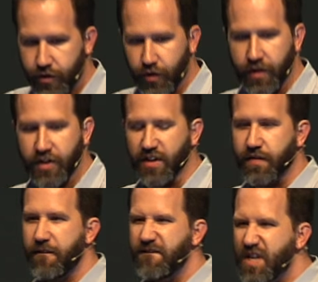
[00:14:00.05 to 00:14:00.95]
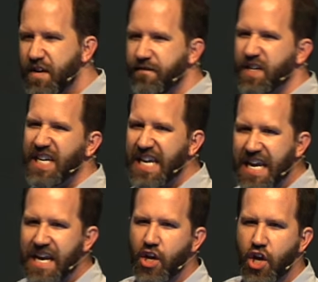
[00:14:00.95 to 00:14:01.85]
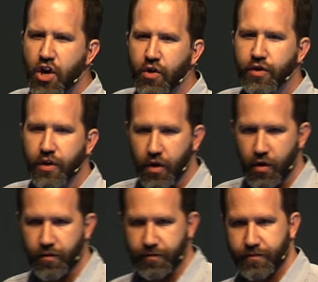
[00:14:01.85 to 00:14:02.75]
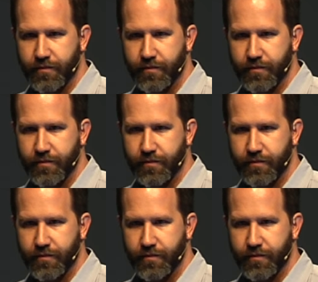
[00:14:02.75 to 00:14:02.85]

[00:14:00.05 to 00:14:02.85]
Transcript: So this is 15 years ago,